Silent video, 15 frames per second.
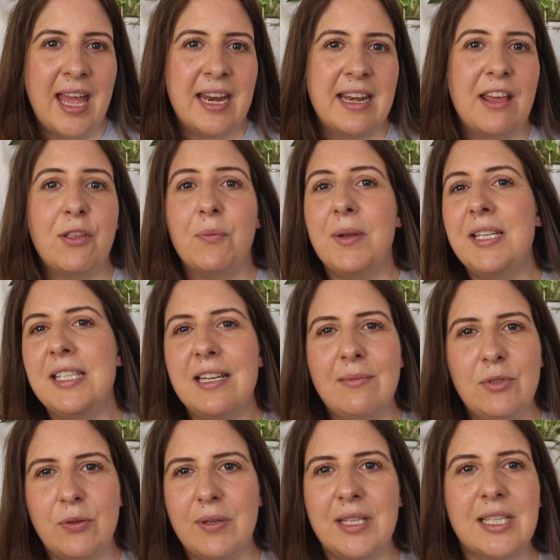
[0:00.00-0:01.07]
Now, the reason
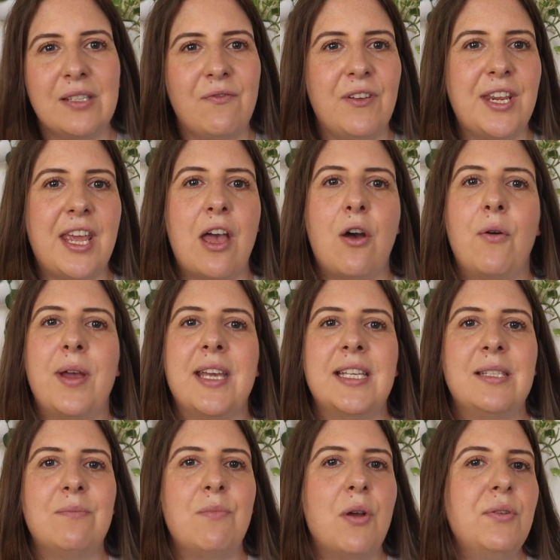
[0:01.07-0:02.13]
I'm doing this video
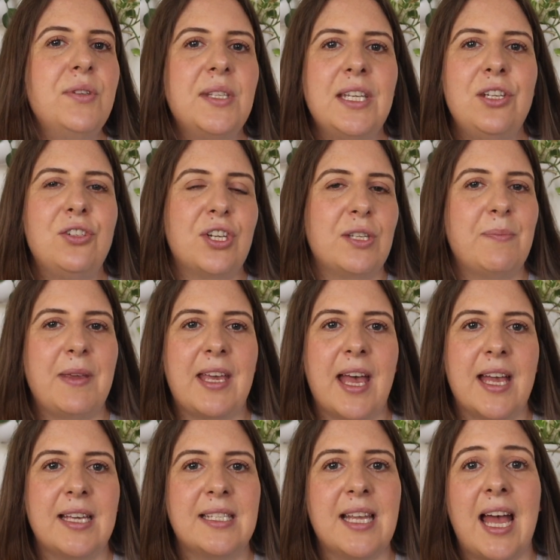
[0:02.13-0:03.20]
is mostly just
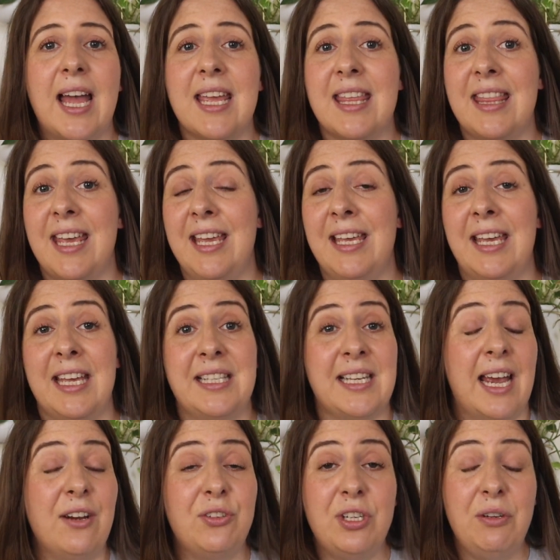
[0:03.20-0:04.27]
because I think it's
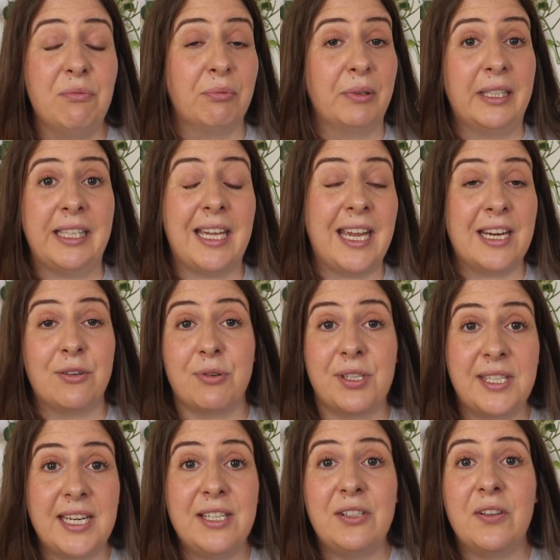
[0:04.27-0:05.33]
actually really
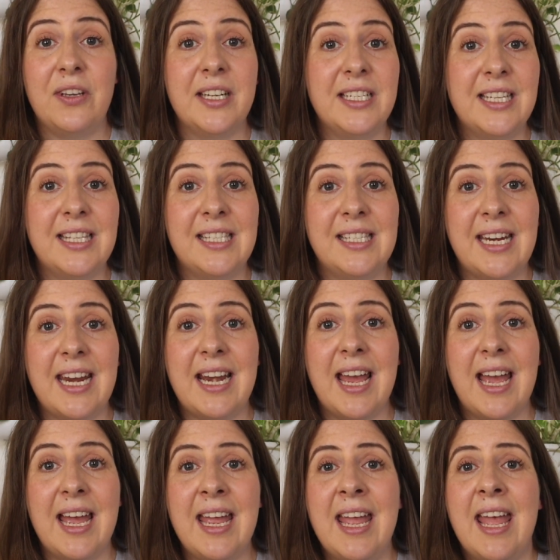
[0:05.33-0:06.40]
interesting to look into this
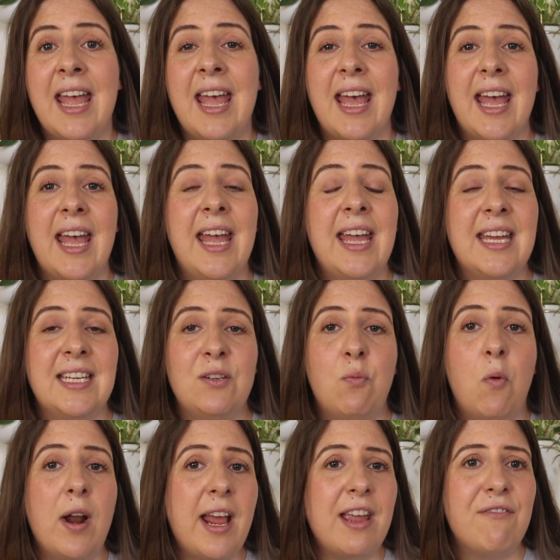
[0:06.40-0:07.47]
data,
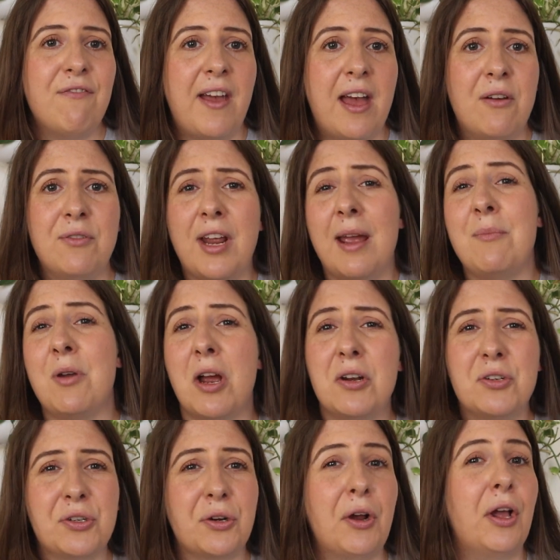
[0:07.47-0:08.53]
and what I found I'm
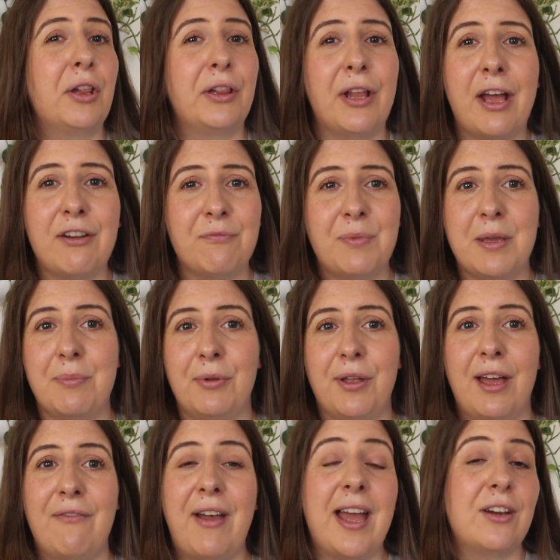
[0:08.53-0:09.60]
not sure a lot of people
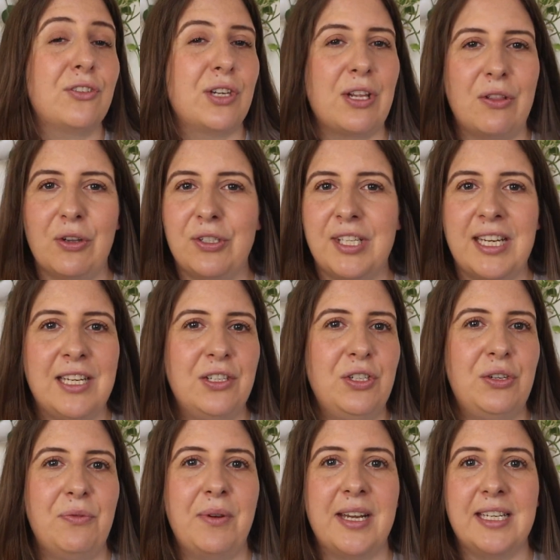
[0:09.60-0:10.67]
have actually looked
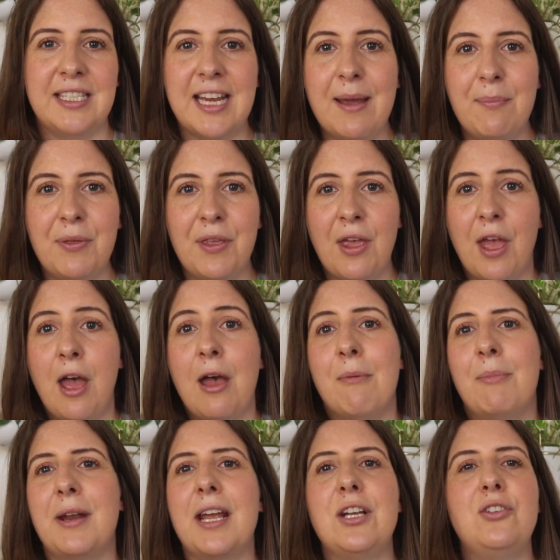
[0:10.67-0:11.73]
into in depth,
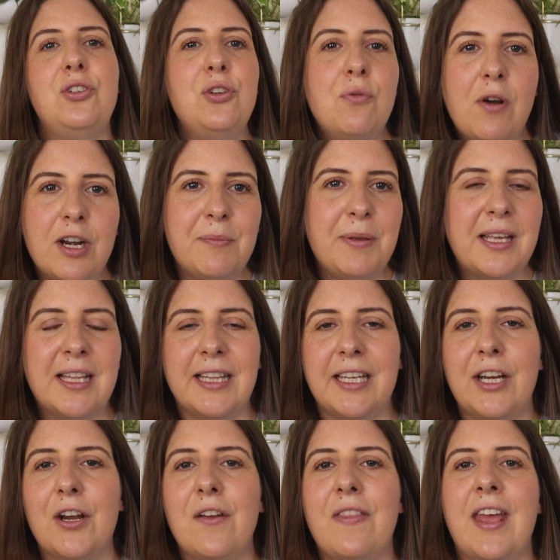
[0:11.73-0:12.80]
but I do want to be
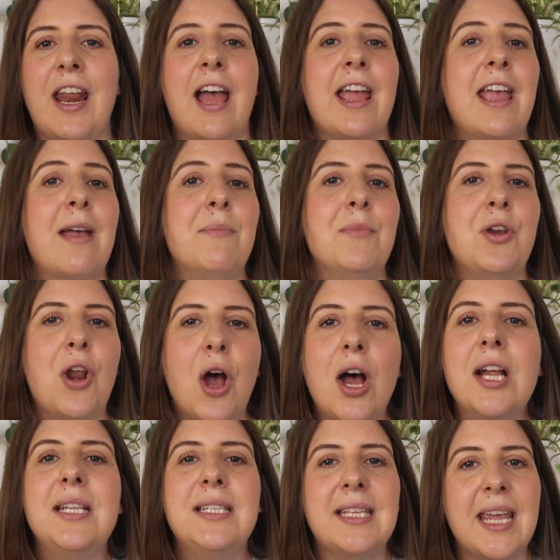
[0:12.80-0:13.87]
clear that I am
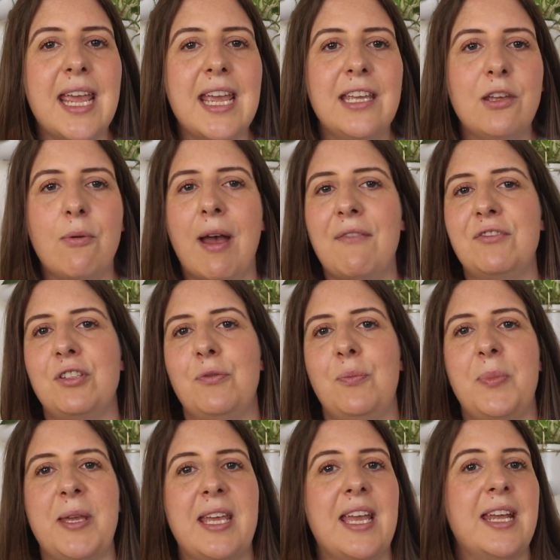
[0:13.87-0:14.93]
not saying you have to
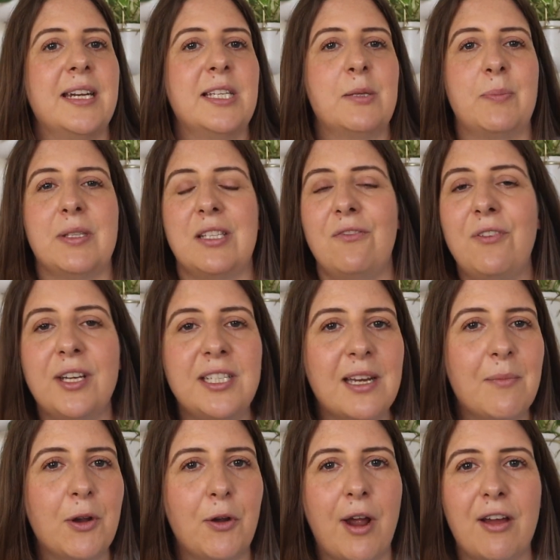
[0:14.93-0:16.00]
be in a specific
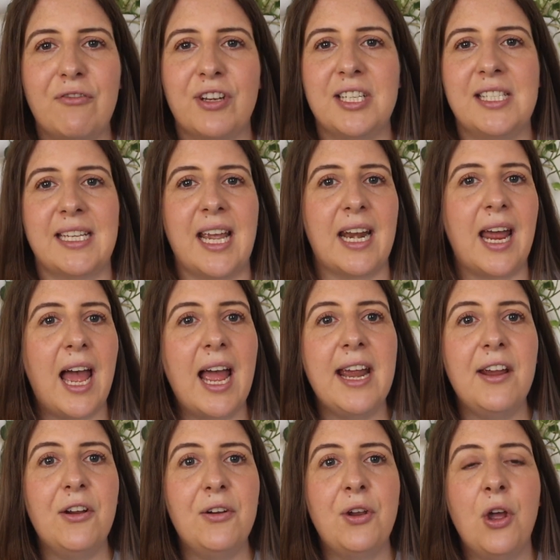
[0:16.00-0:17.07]
demographic to get
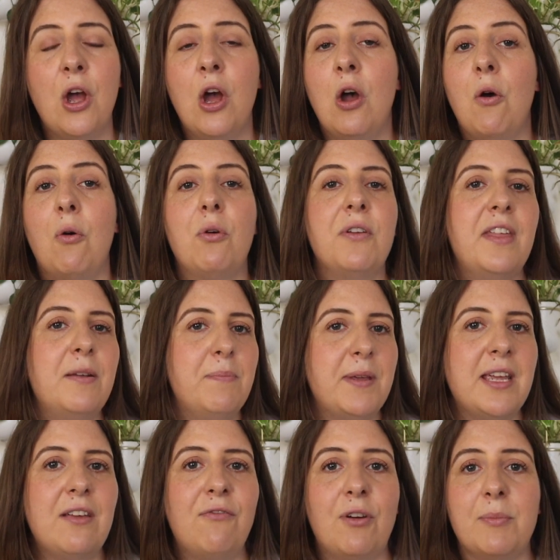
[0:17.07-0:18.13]
hired, or that
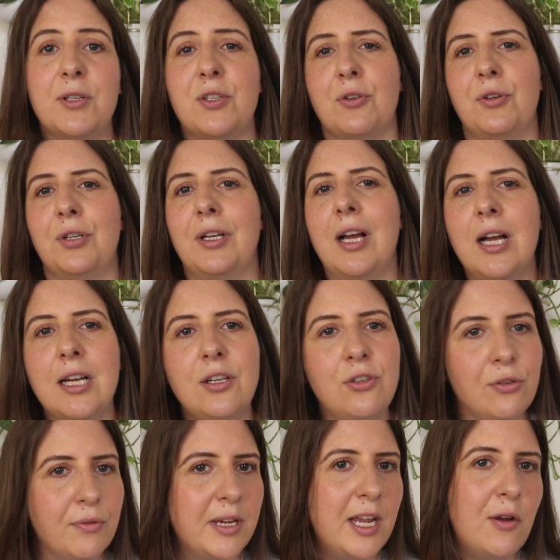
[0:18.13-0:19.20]
being from a certain
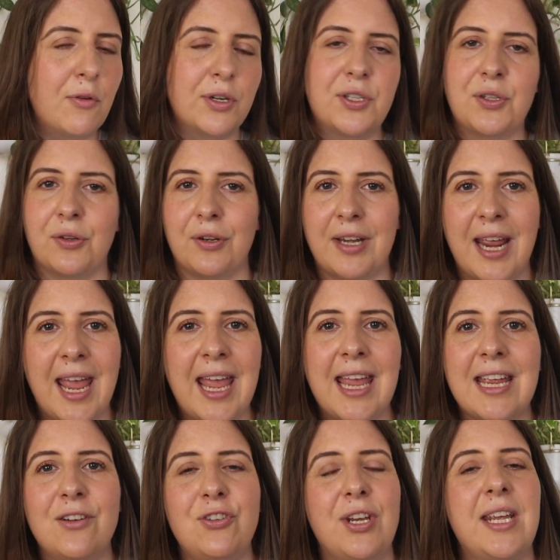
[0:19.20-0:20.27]
country or a certain
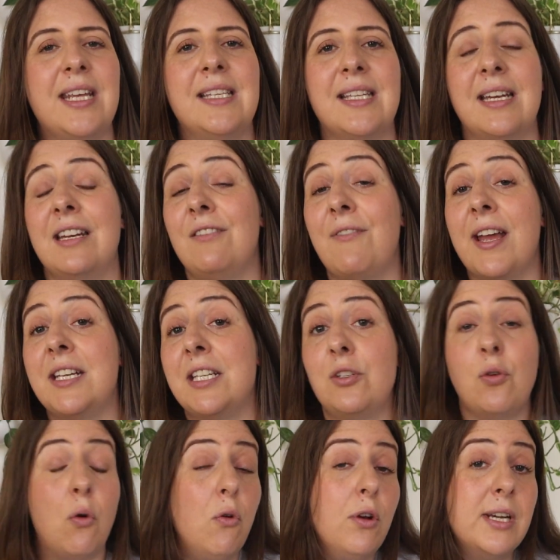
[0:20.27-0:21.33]
age is an
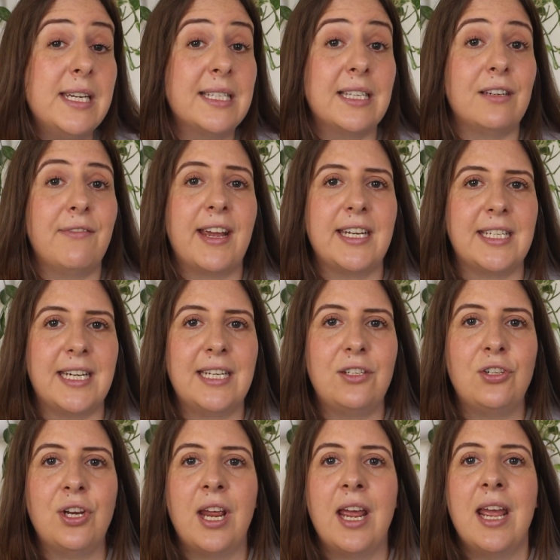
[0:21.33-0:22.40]
advantage or a
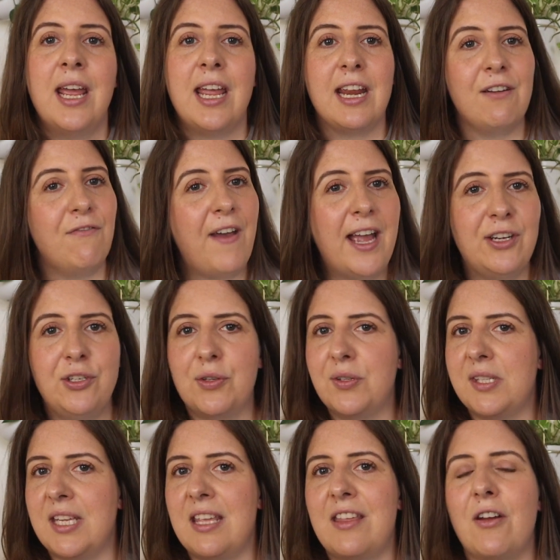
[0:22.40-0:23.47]
disadvantage. In fact, you'll
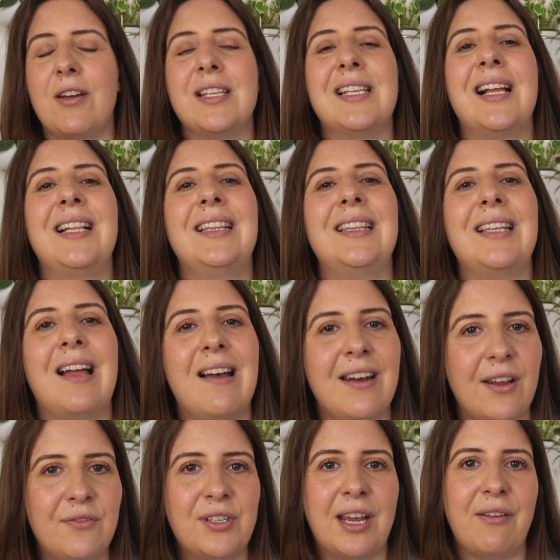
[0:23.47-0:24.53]
see there is a
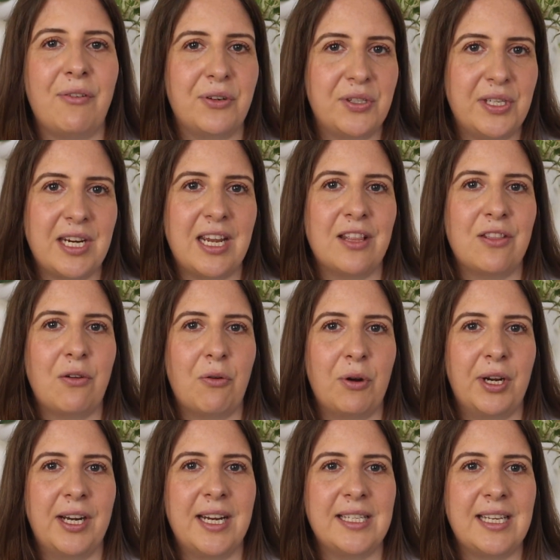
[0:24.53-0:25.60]
lot of diversity in the
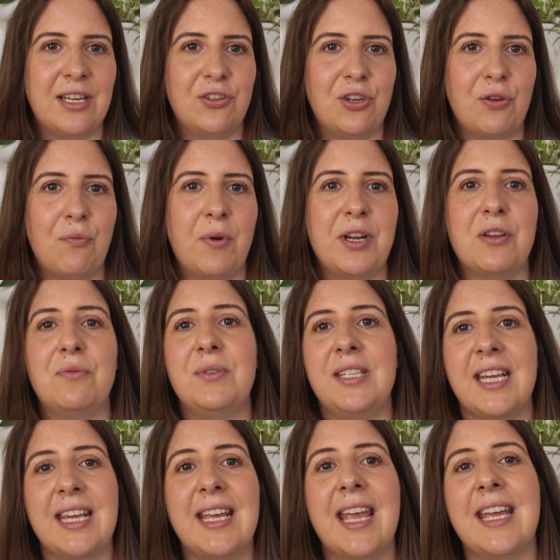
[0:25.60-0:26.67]
organization when you
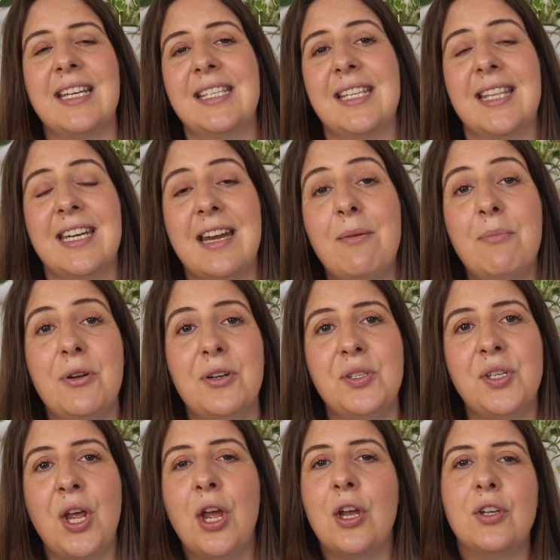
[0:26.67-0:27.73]
dig into the
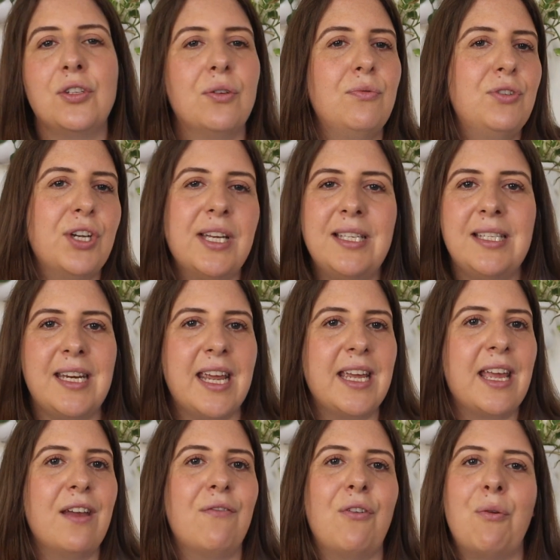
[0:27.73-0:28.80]
numbers, so just
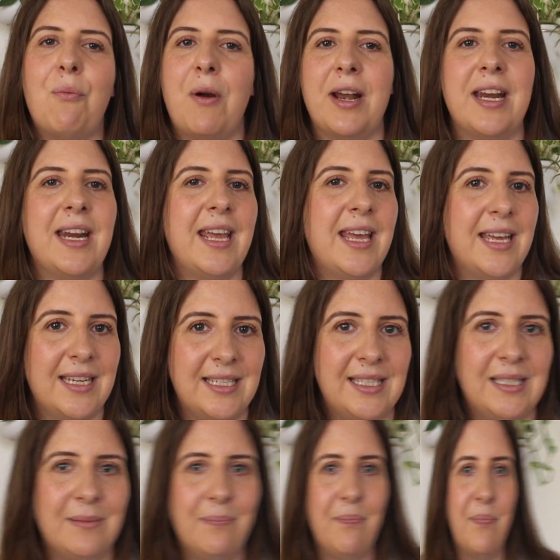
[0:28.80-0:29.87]
take it for what it
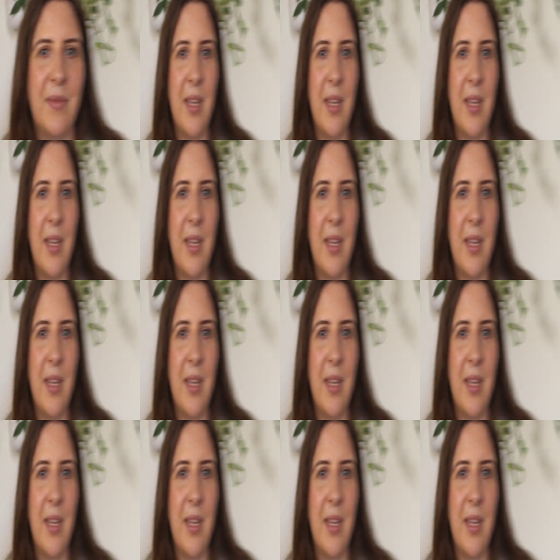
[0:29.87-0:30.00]
is.